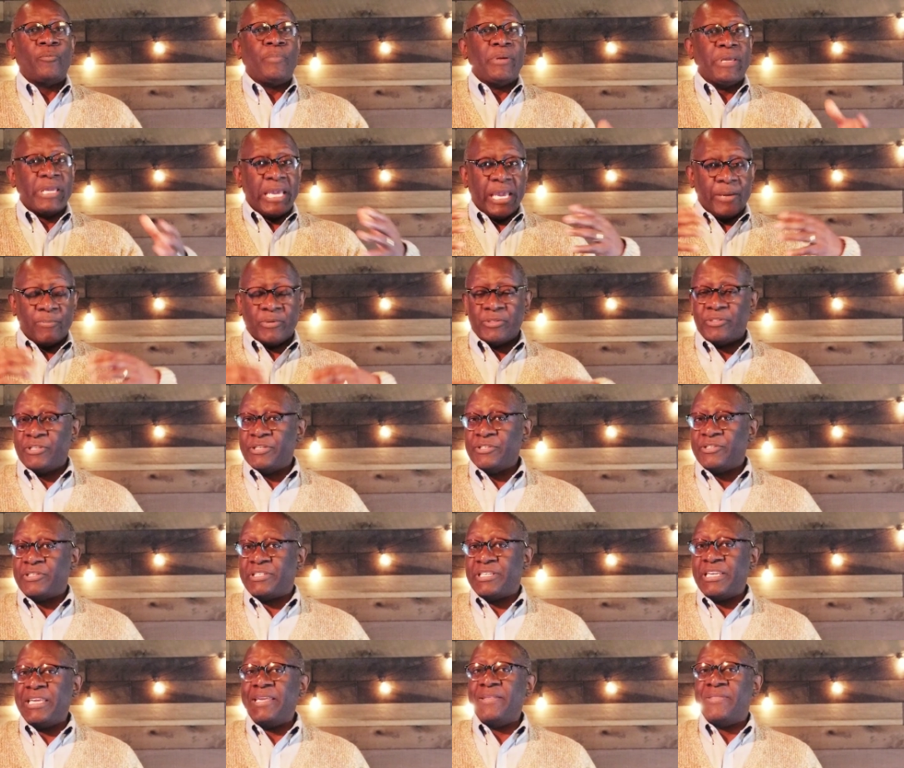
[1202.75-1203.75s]
be able to
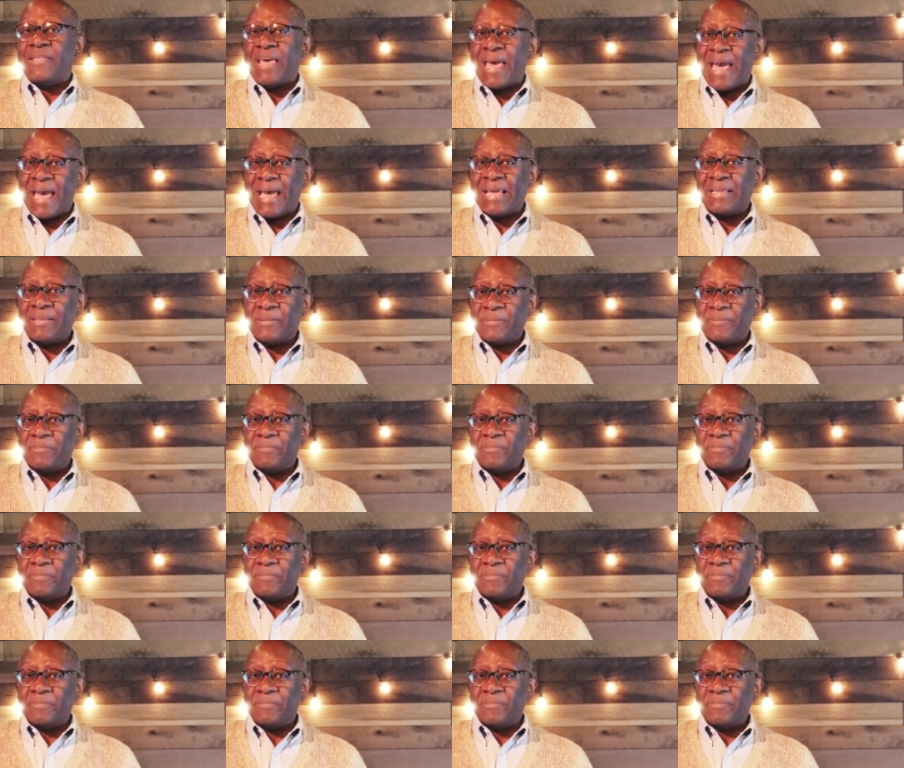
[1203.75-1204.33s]
see that.